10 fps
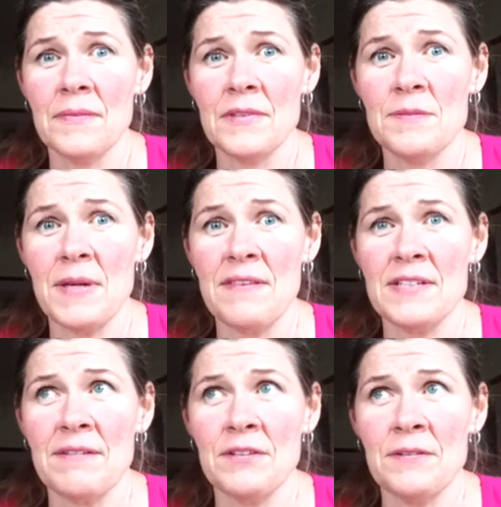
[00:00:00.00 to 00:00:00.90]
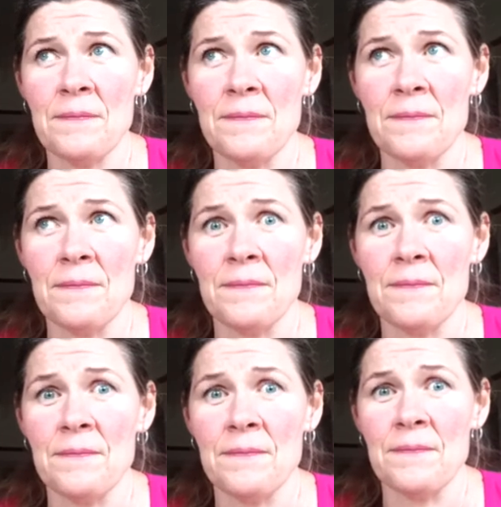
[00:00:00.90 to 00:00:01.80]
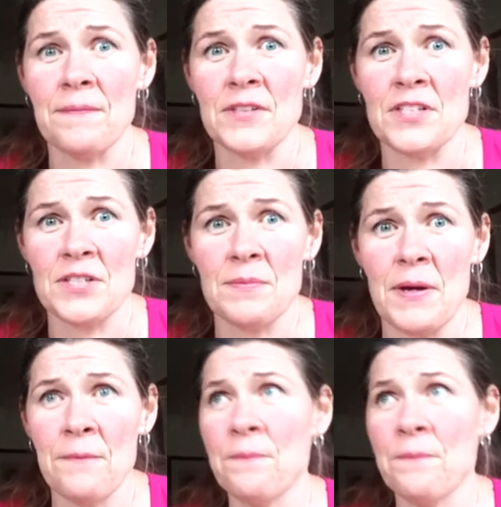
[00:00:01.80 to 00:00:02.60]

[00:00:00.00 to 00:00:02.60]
Speak of the devil. Just a mo.